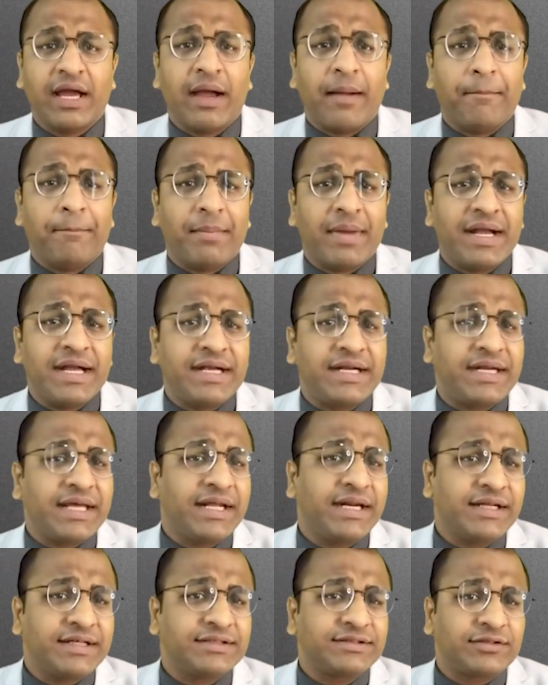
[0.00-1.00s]

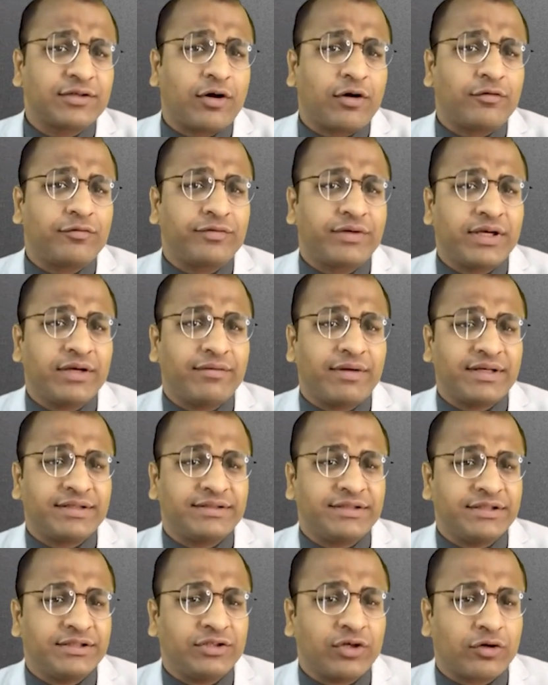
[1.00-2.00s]
maintenance of
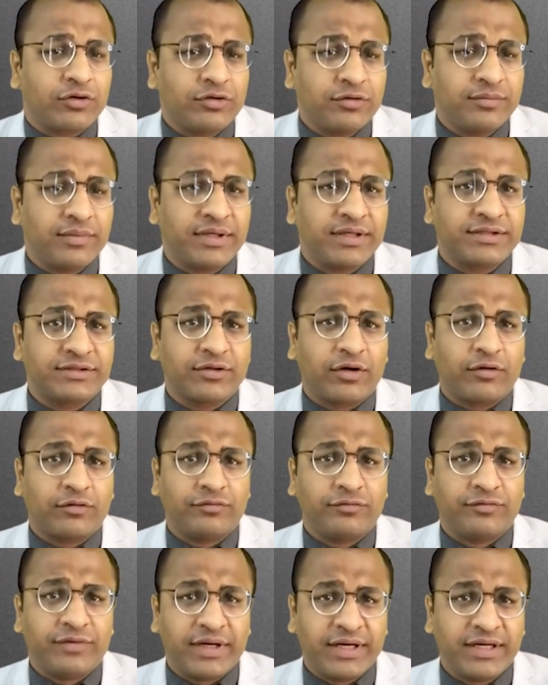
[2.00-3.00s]
KYC documents
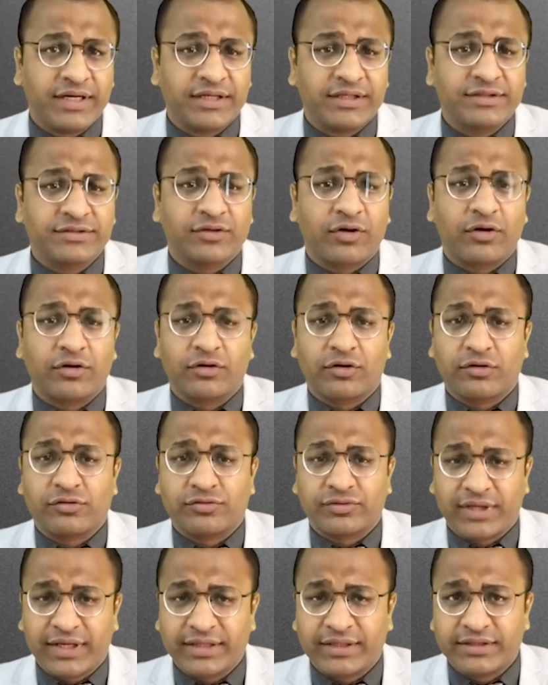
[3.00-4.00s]
of vendors or
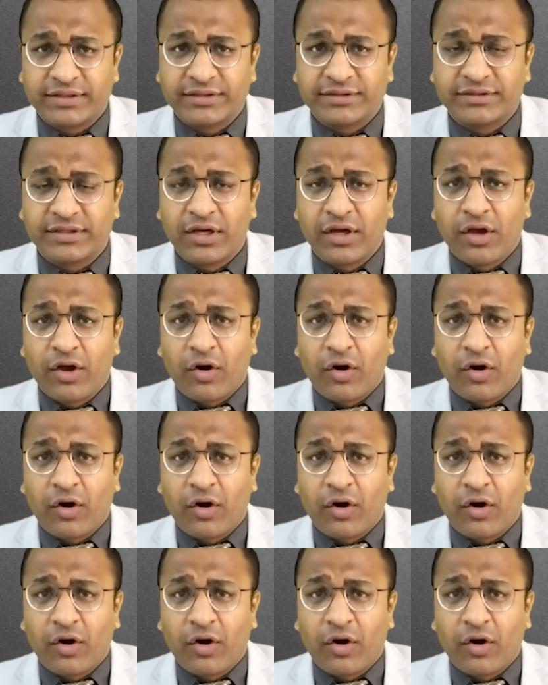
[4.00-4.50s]
contractors